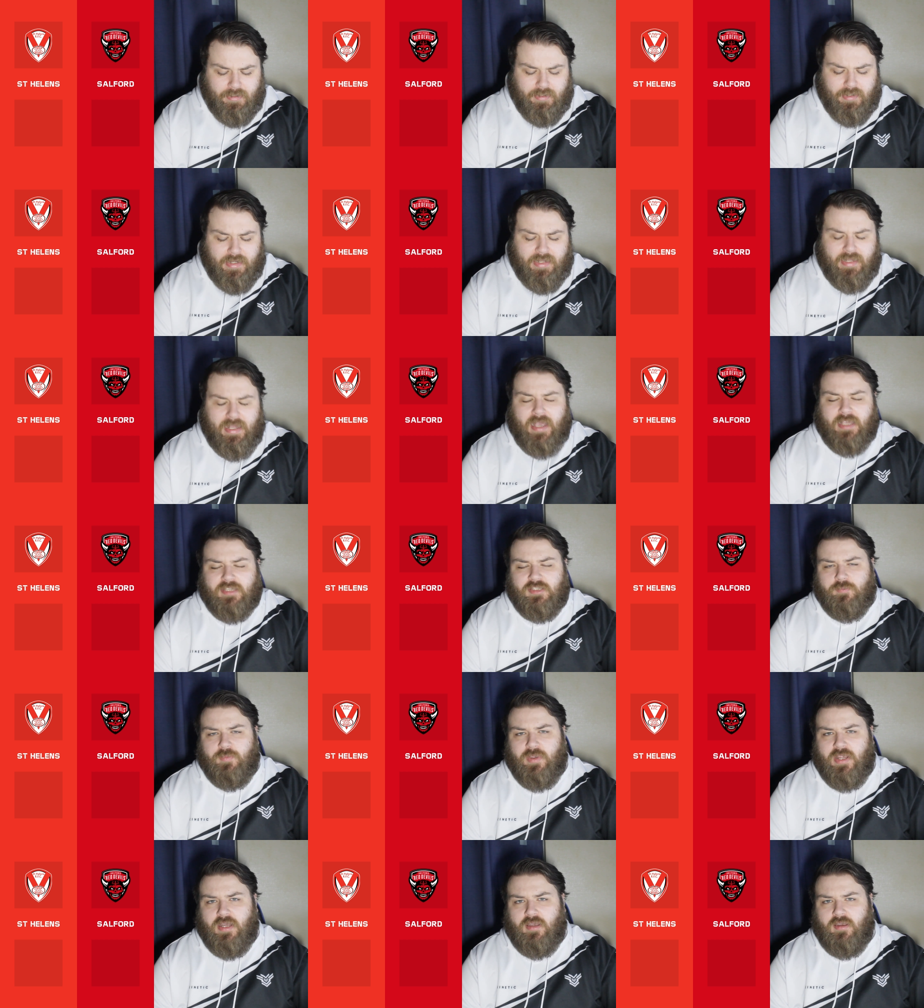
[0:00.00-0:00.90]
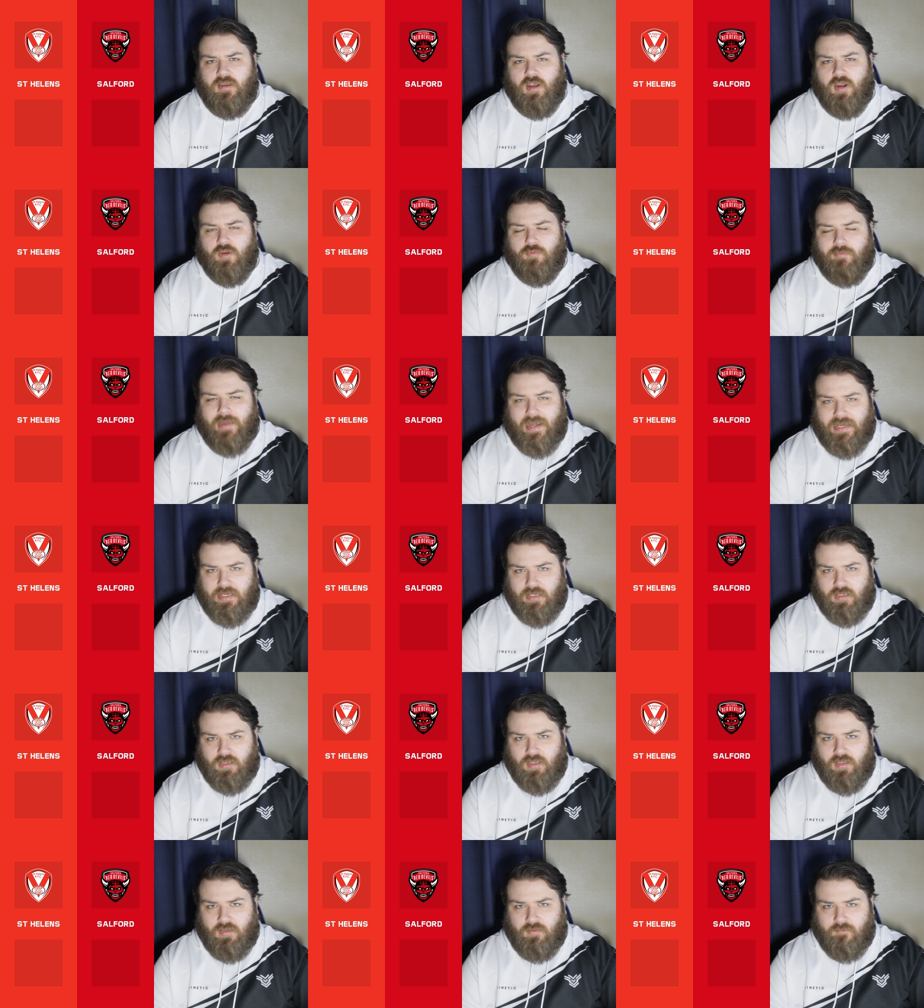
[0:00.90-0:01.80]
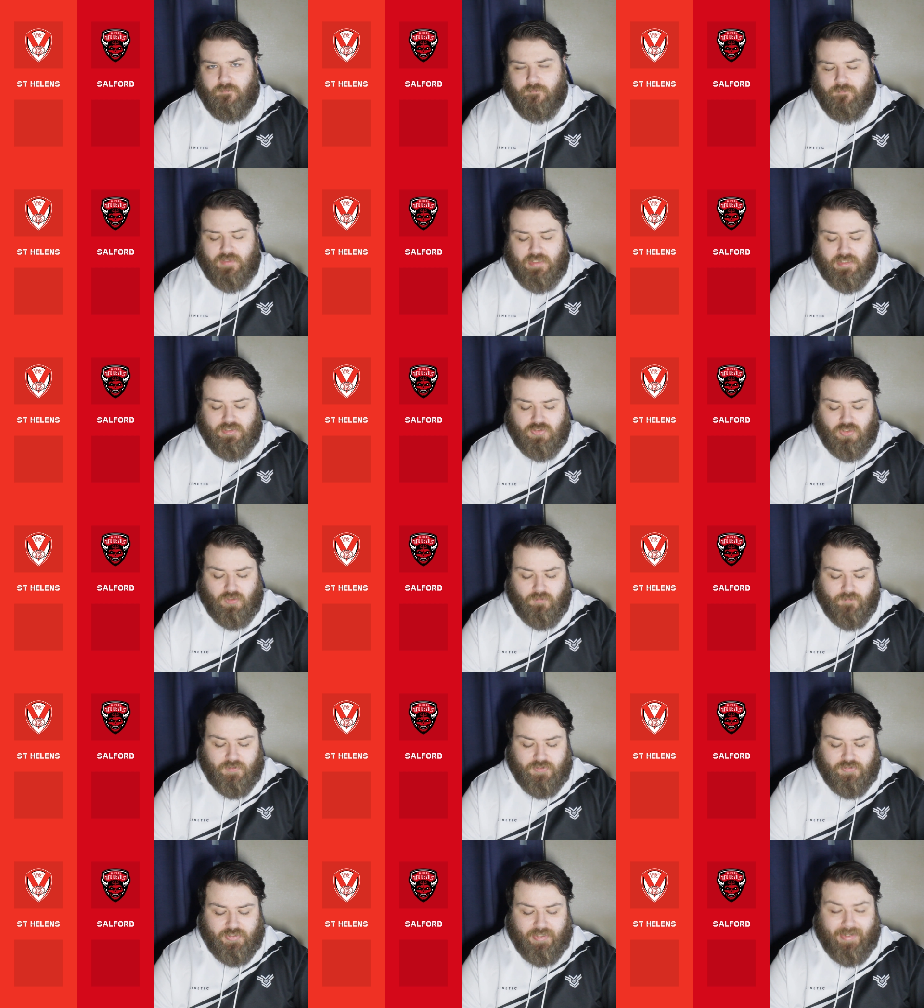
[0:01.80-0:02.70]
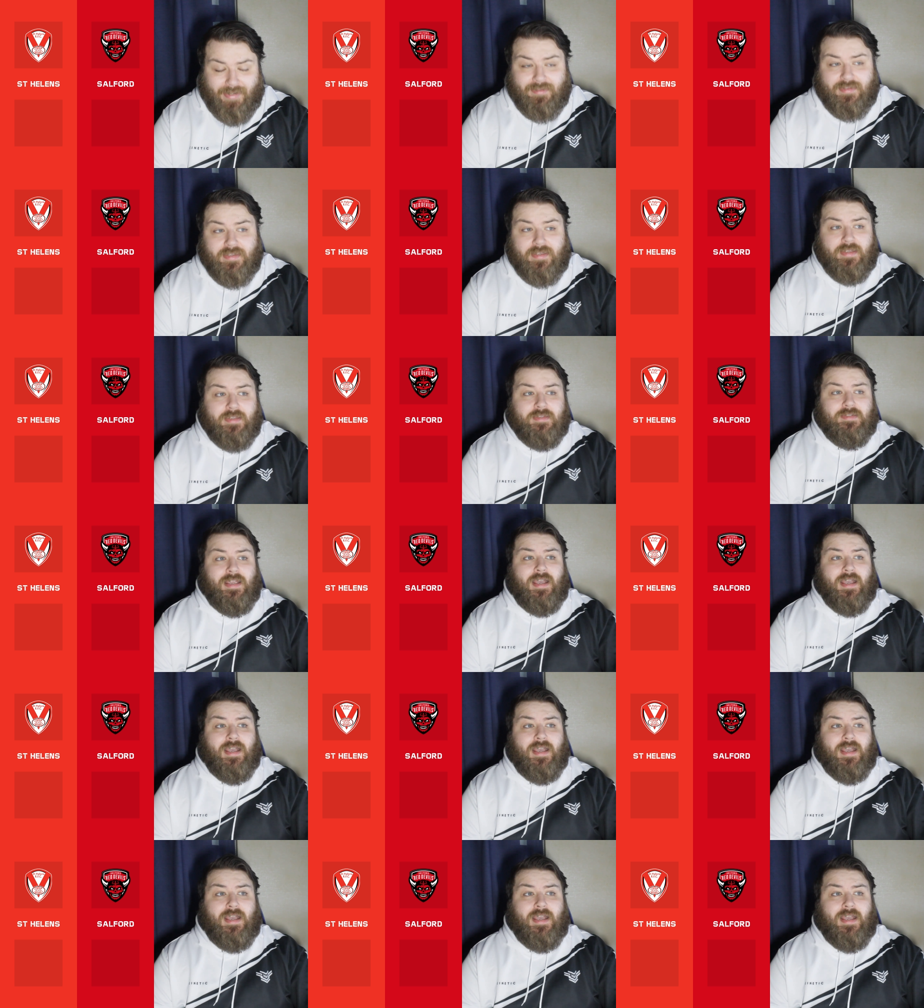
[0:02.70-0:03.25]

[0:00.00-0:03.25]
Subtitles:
He has been a regular for this Salford side that has